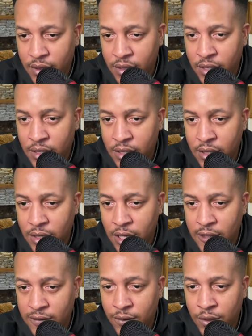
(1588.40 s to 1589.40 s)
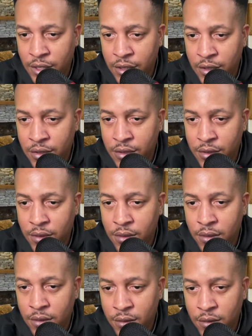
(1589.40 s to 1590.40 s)
Says in the last 4 years.
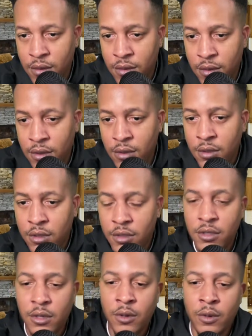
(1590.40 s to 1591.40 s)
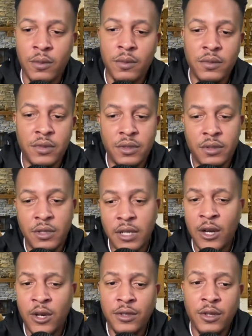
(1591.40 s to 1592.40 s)
So
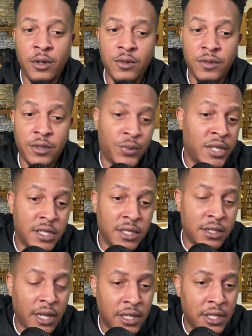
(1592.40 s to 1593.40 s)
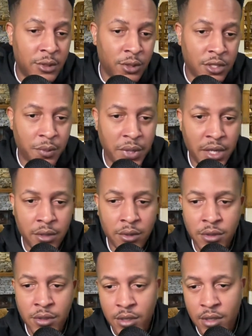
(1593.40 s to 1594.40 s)
those reasons I lean towards the
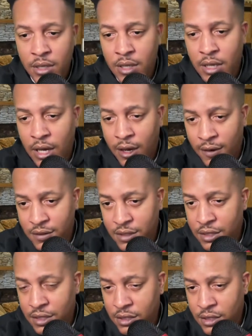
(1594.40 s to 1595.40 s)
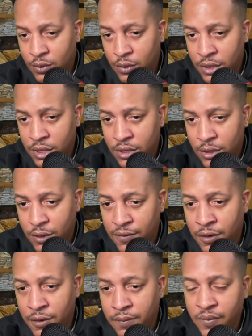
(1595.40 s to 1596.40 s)
Bengals. I obviously think this one gets
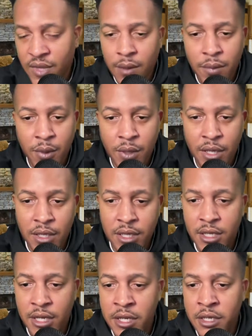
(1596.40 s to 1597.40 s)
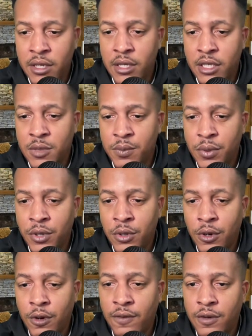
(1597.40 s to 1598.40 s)
over, but what I did take is Burrow
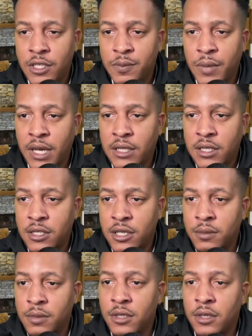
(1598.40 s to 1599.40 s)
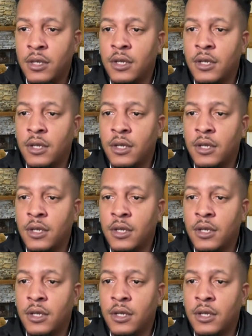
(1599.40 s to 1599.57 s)
over his pass attempts.